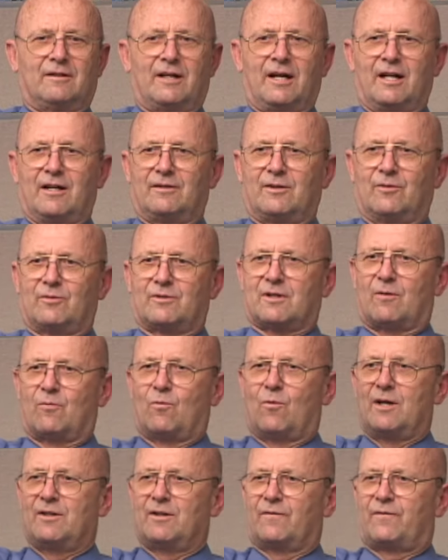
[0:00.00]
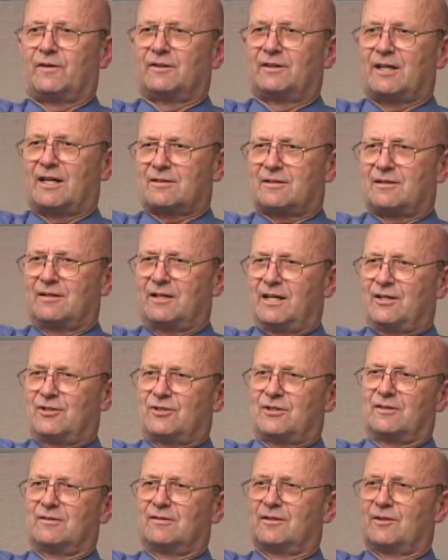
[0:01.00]
And it was a wonderful
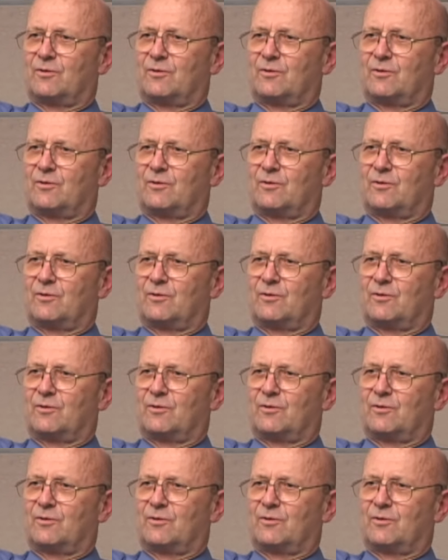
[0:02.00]
destination.